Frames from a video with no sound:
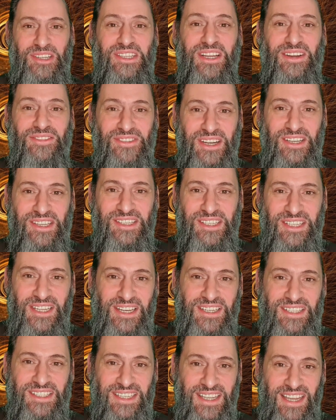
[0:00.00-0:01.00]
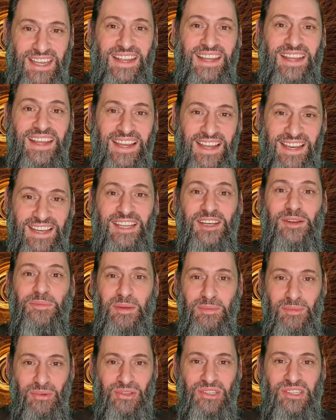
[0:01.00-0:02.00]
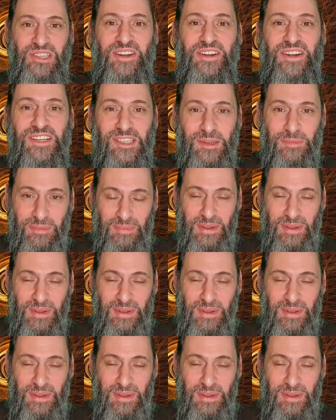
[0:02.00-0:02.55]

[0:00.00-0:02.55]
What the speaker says: just after I started to get a little bit more serious,